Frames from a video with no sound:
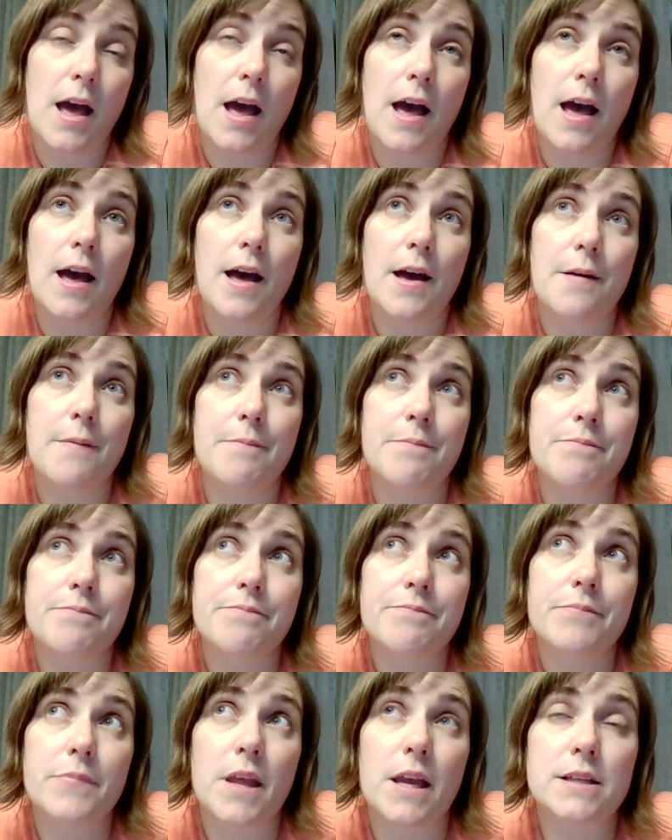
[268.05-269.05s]

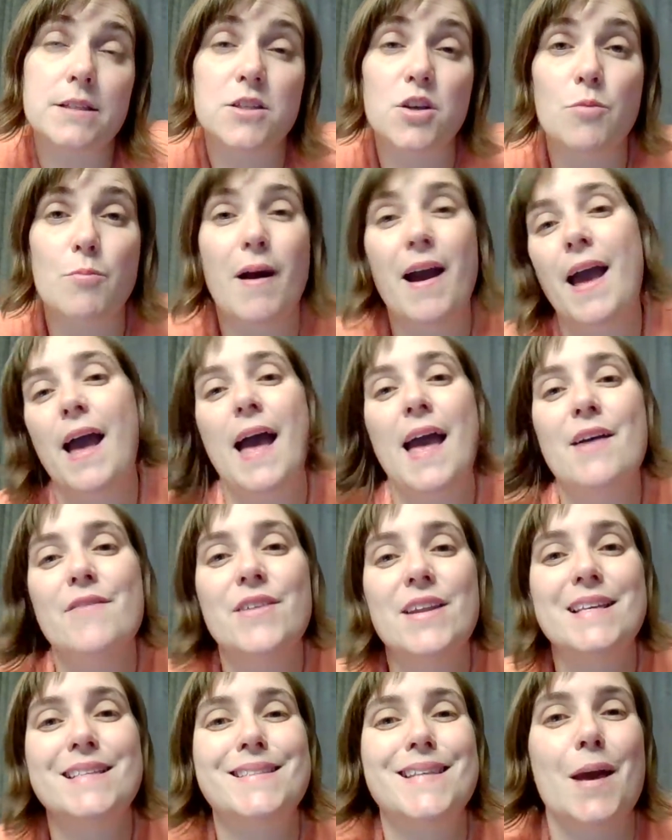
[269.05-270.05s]
And so I have
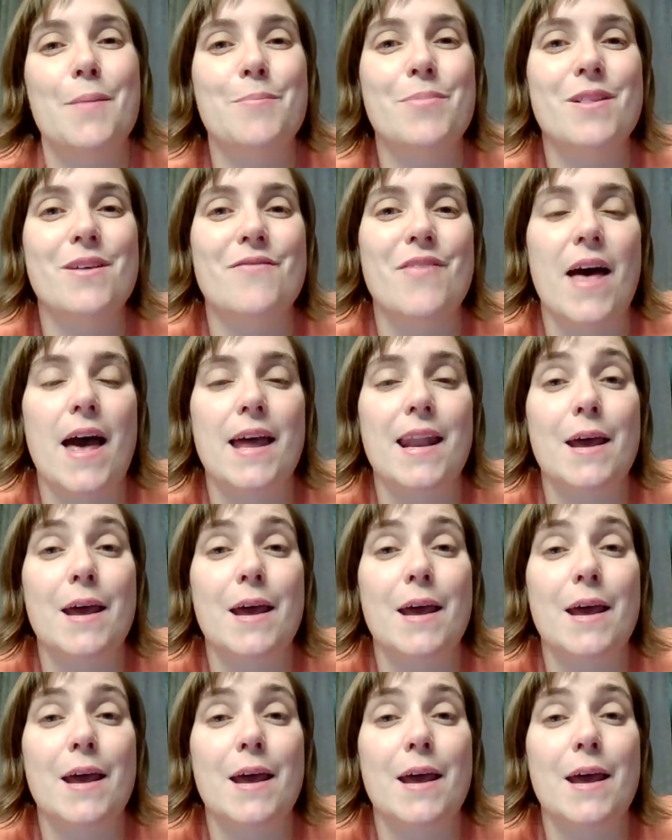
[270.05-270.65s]
an example of that,